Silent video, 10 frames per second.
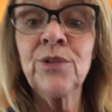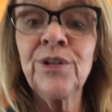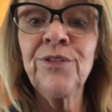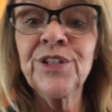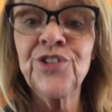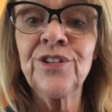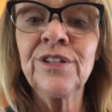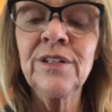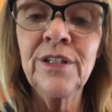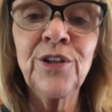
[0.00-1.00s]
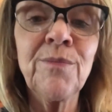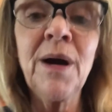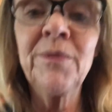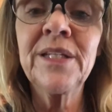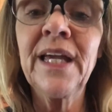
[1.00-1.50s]
Cody Richard. Your
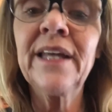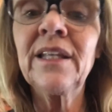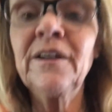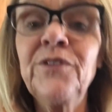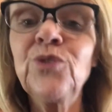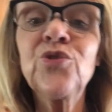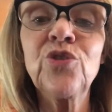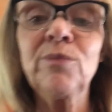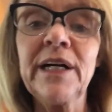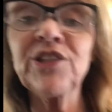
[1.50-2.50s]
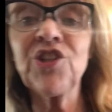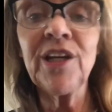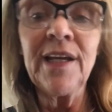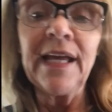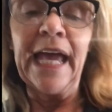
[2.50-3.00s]
mom and dad love you so much,
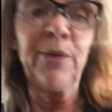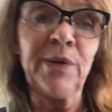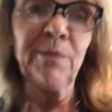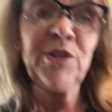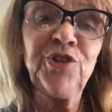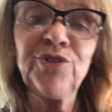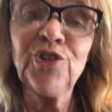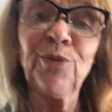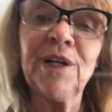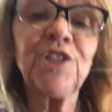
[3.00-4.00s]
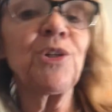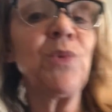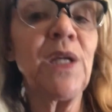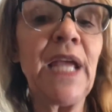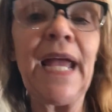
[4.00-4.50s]
and we miss you so much, and
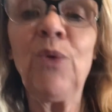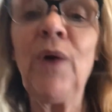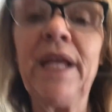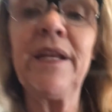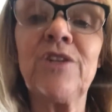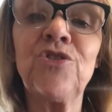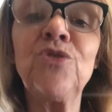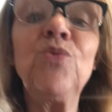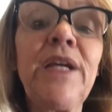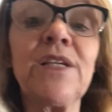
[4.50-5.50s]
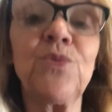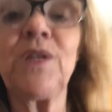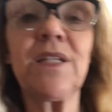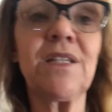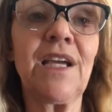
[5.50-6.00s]
we can't wait. In two weeks, we
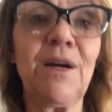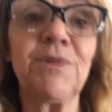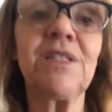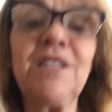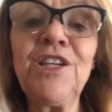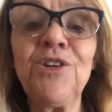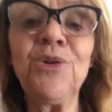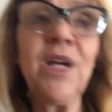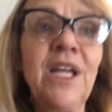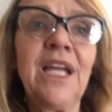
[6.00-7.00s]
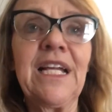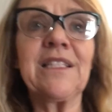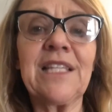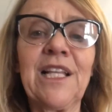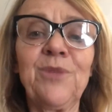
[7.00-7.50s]
get to come and see you and
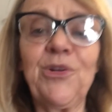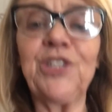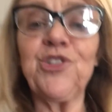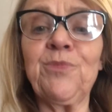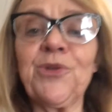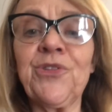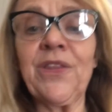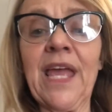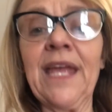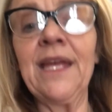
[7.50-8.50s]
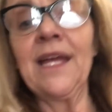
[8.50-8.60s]
celebrate your birthday.